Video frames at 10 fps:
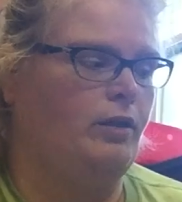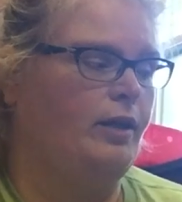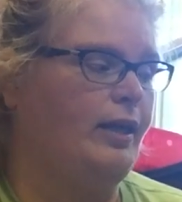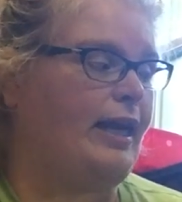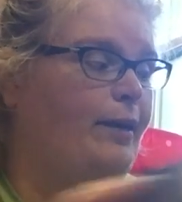
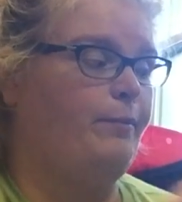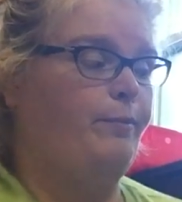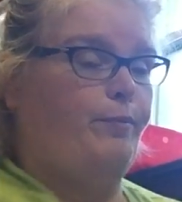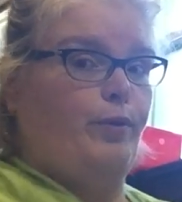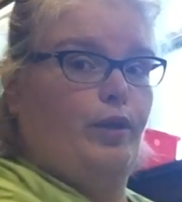Okay,
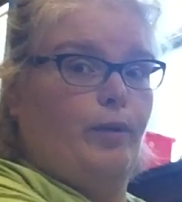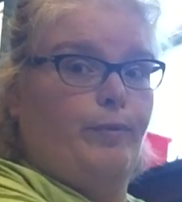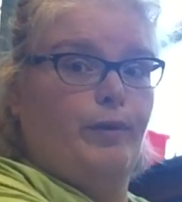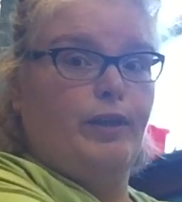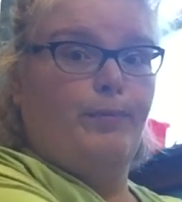put
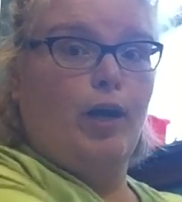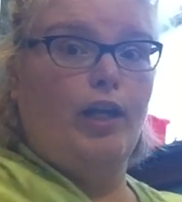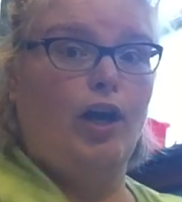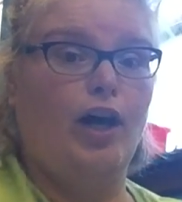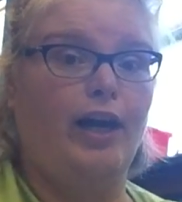the
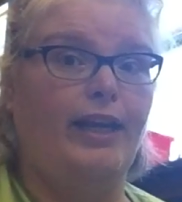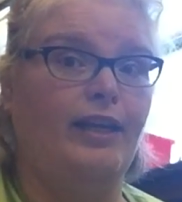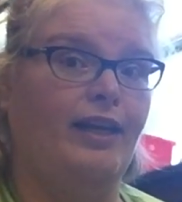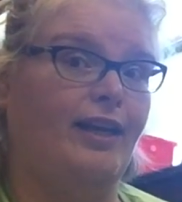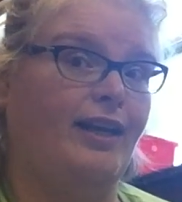pot on.